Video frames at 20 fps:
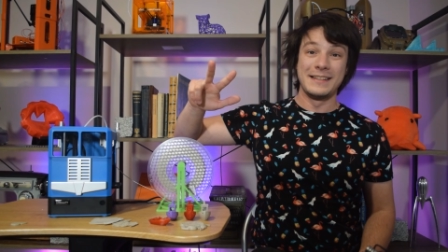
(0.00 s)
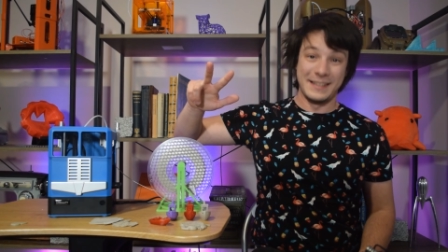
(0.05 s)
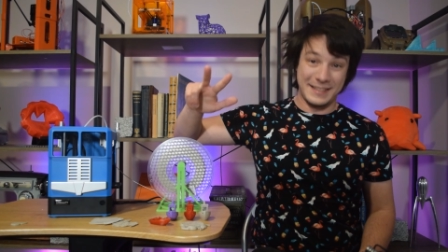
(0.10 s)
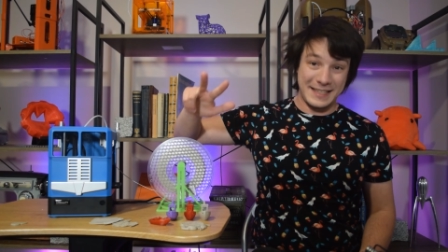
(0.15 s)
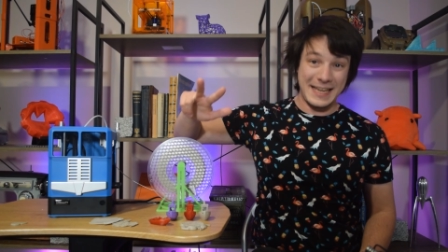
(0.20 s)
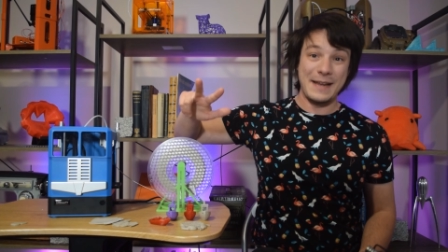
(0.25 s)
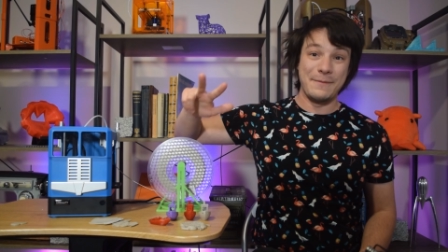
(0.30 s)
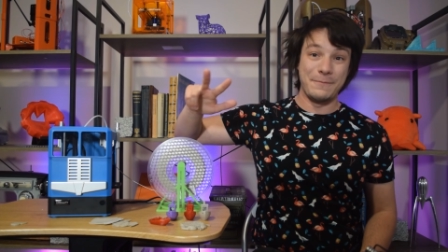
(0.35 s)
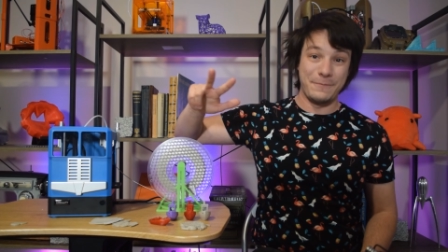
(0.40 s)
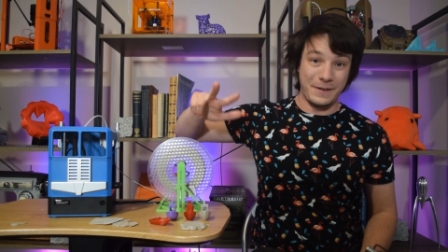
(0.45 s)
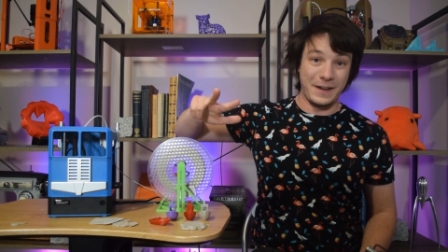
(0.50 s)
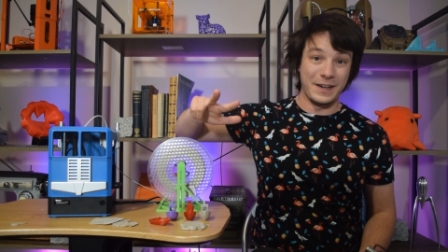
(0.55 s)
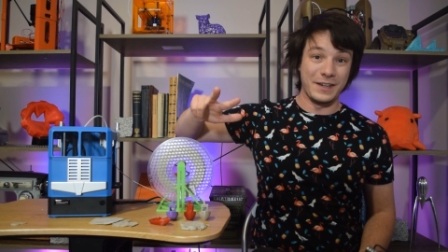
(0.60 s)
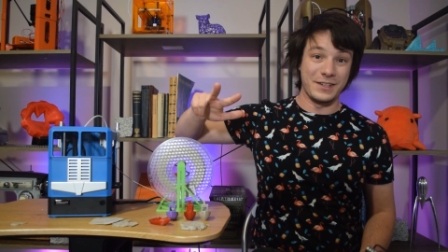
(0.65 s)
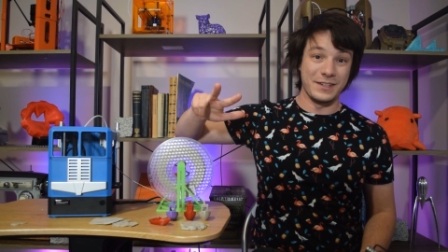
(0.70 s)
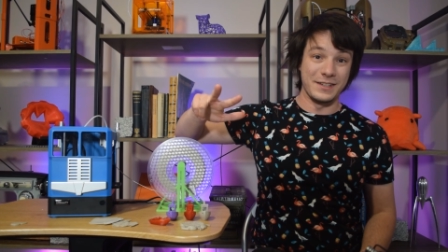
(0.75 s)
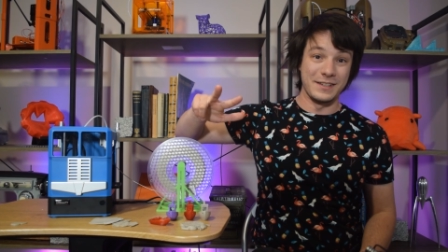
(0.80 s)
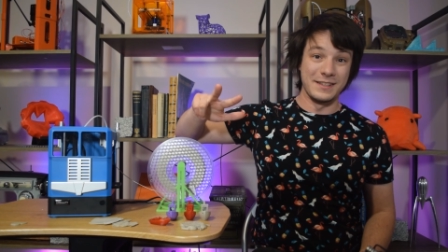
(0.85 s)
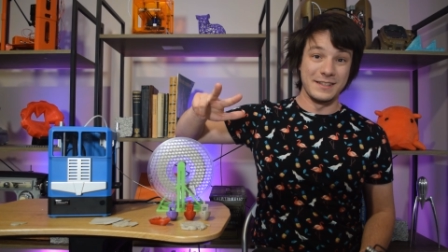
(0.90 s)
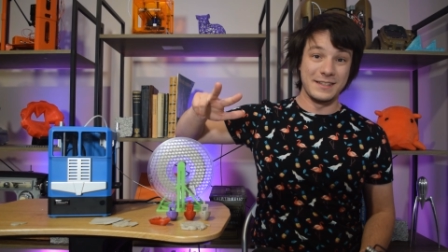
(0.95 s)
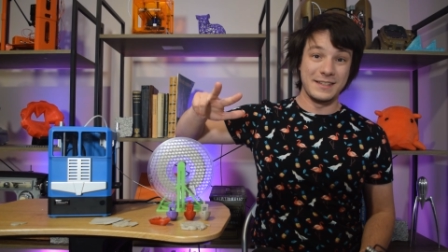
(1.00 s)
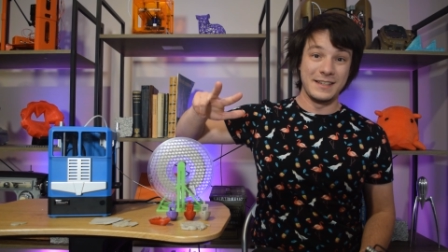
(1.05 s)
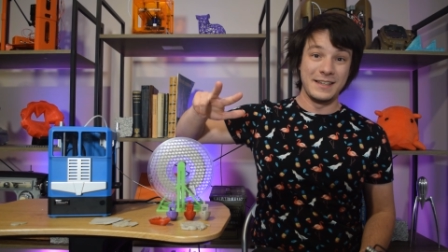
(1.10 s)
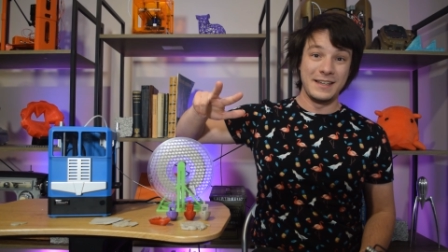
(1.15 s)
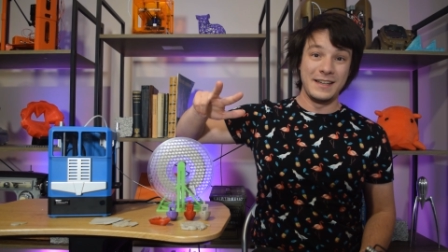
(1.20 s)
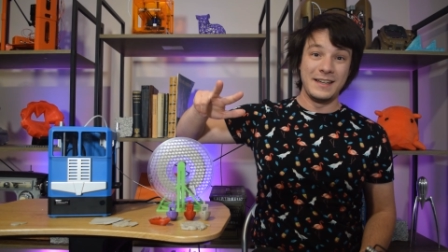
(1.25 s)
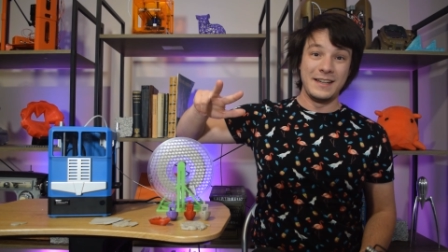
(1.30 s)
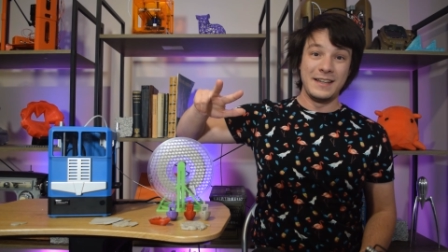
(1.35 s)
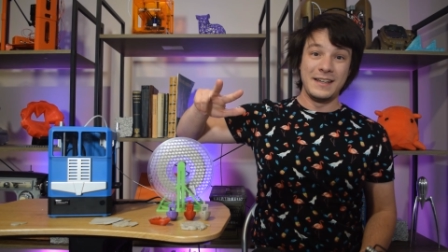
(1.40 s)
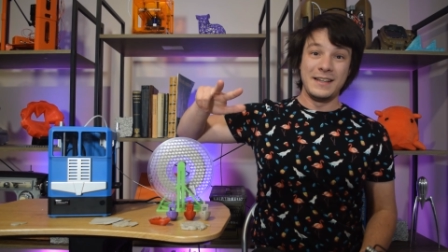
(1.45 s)
the same functions.
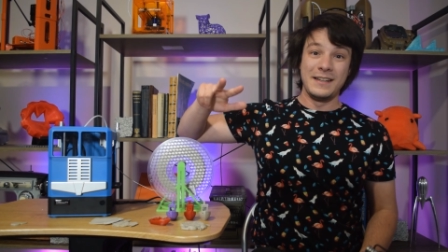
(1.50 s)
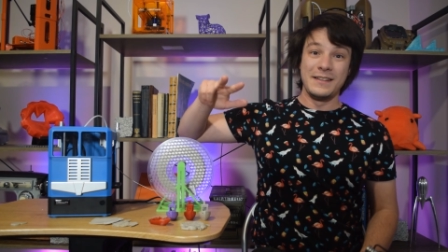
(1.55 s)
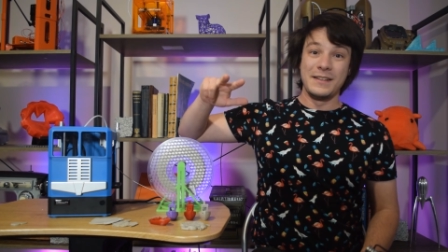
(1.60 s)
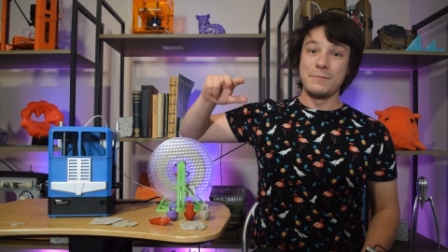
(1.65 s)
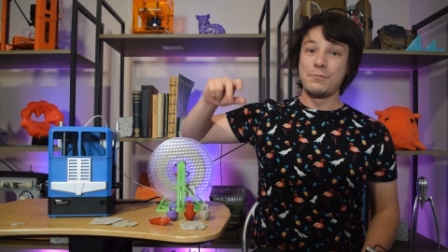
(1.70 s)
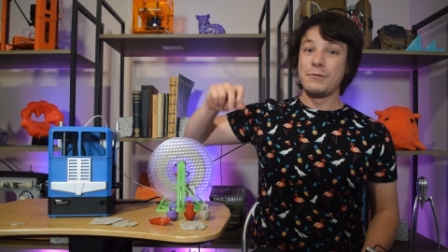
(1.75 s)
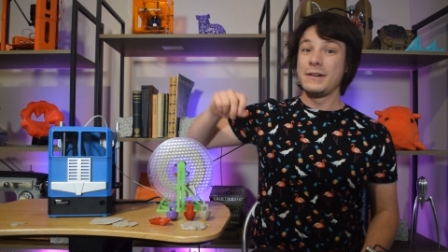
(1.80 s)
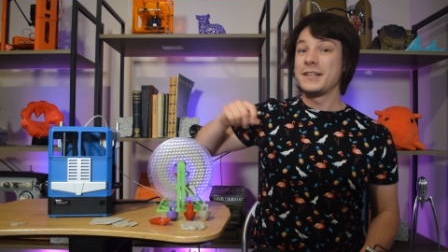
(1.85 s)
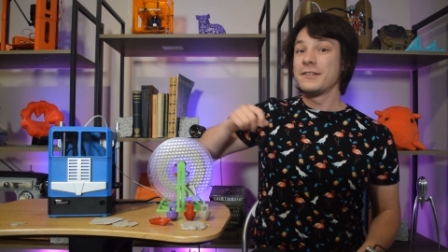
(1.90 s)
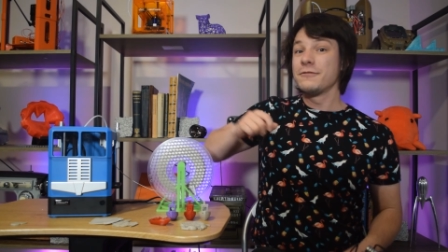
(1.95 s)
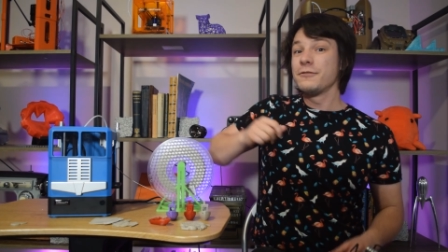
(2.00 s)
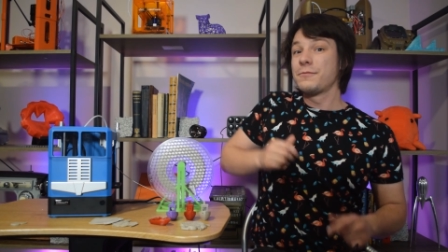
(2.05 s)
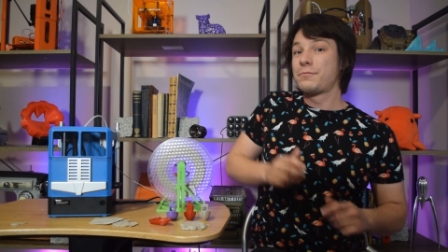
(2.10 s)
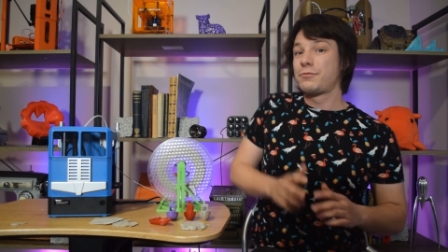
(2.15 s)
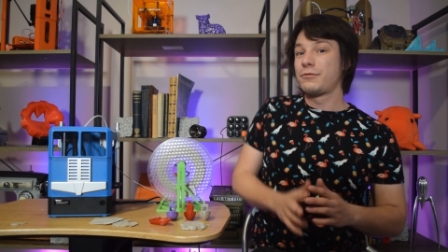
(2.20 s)
The printer will